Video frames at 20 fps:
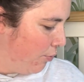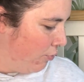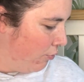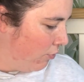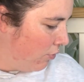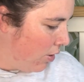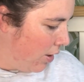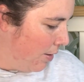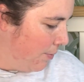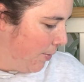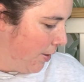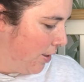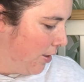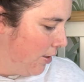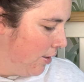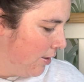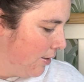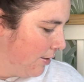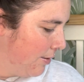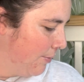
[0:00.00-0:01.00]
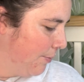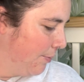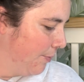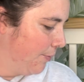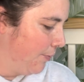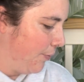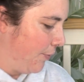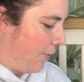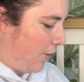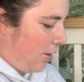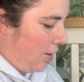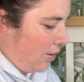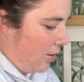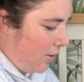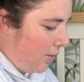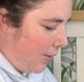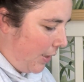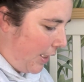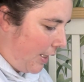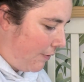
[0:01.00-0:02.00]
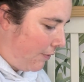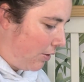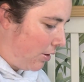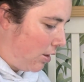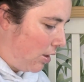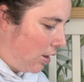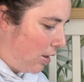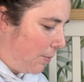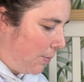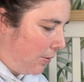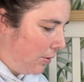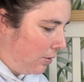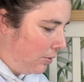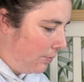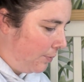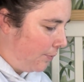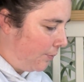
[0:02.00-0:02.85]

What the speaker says: primers. So I have a couple.